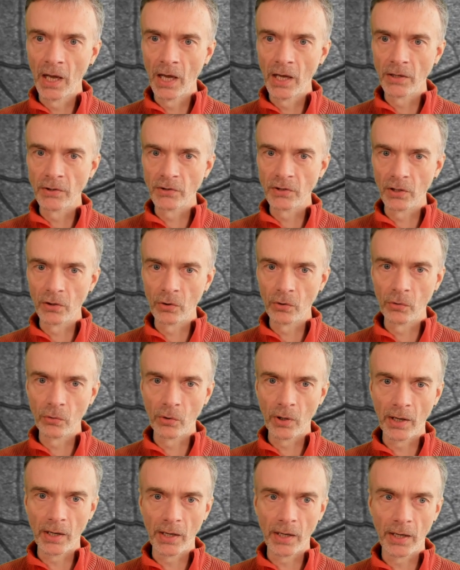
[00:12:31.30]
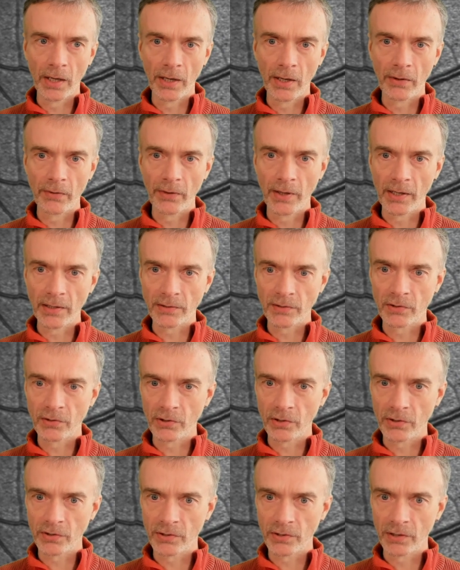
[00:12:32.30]
So that's
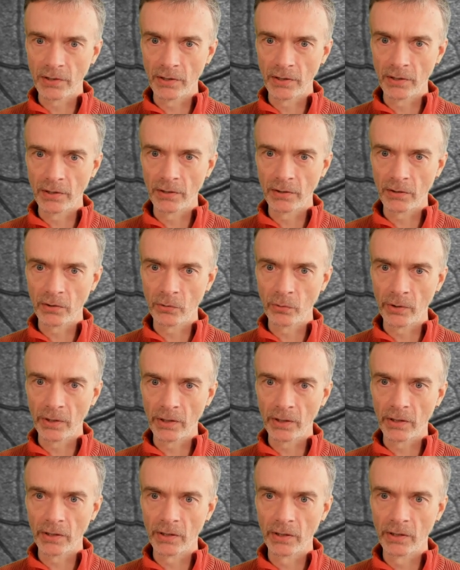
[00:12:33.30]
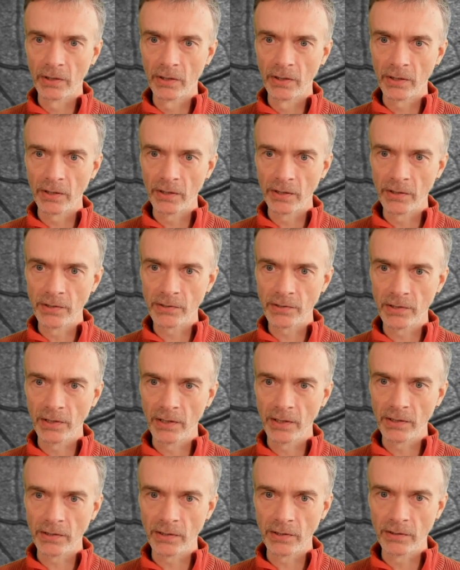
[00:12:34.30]
just a quick
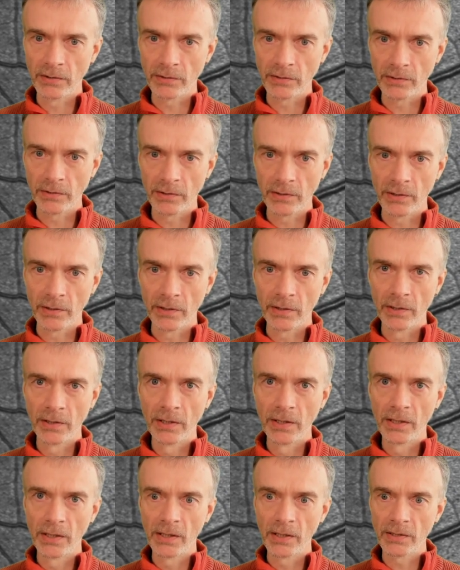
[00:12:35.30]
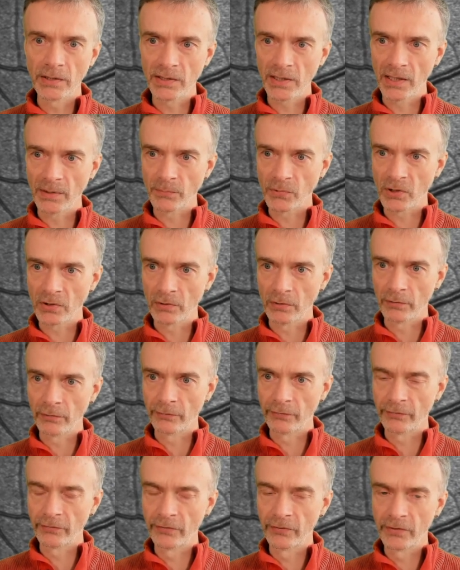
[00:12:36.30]
insight into the types of
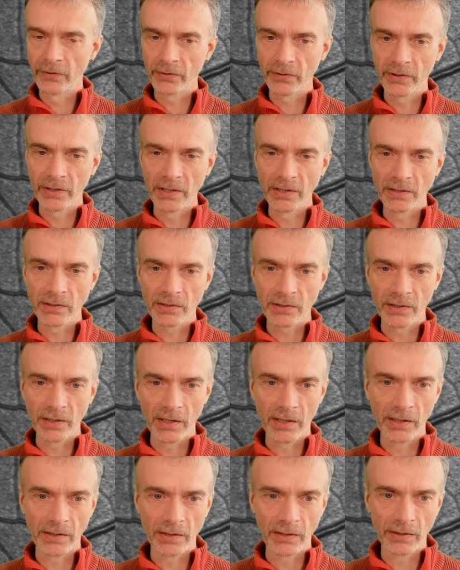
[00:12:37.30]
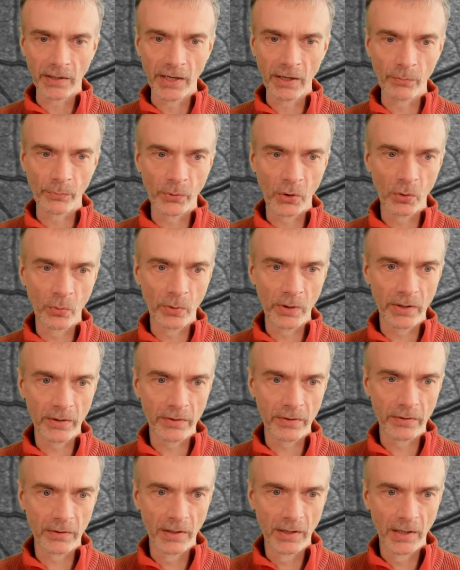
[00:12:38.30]
things that I can help you with.